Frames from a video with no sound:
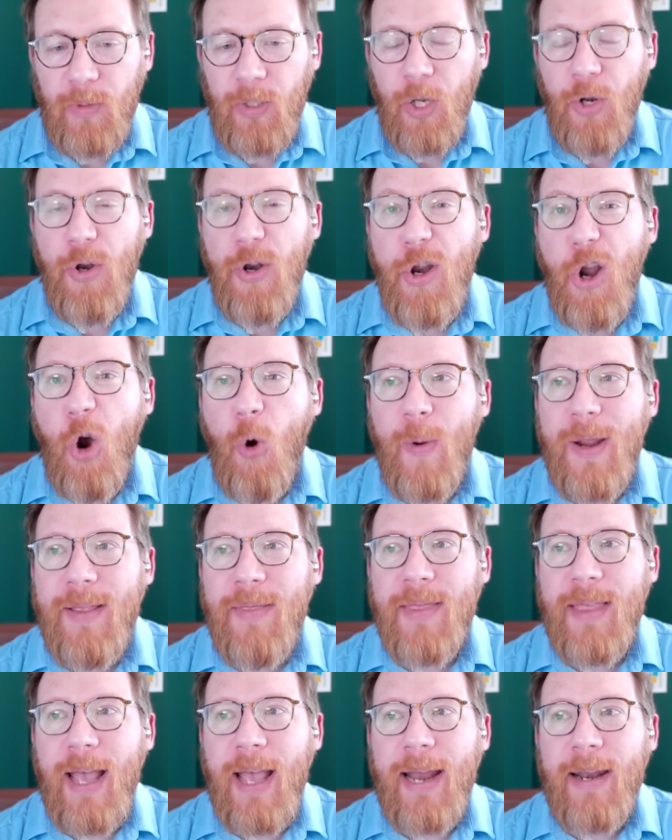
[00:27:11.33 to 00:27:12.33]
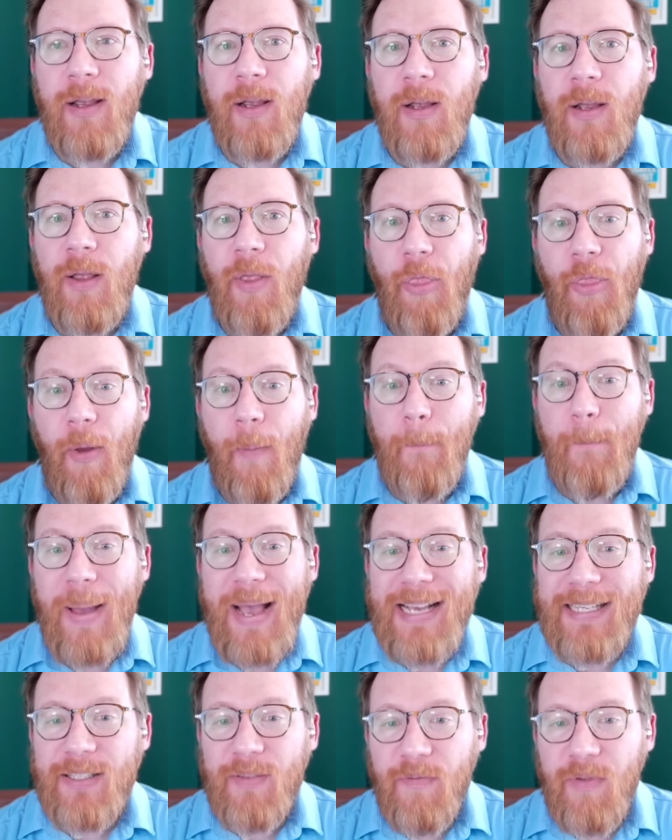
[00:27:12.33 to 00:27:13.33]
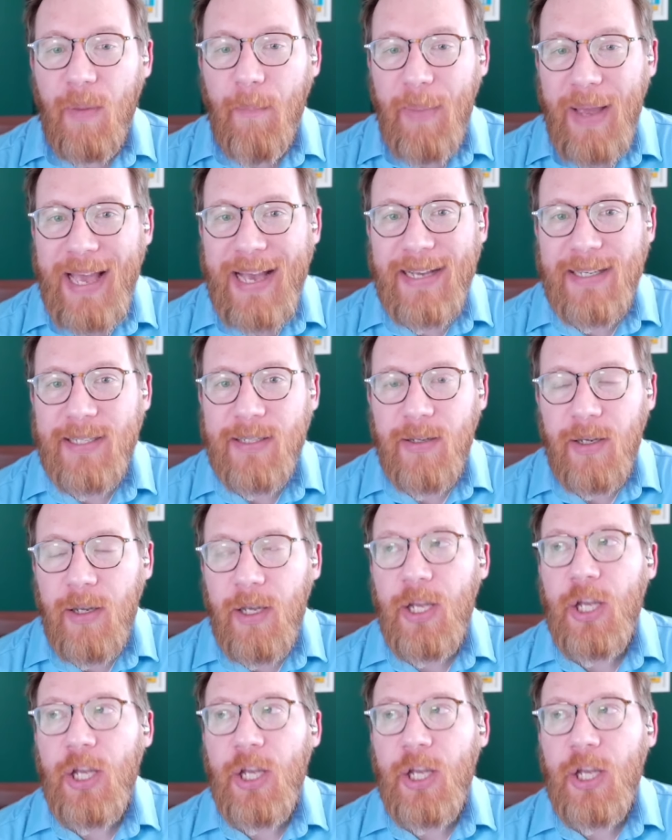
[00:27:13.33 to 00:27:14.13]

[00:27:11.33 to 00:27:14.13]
knowing that the best of the best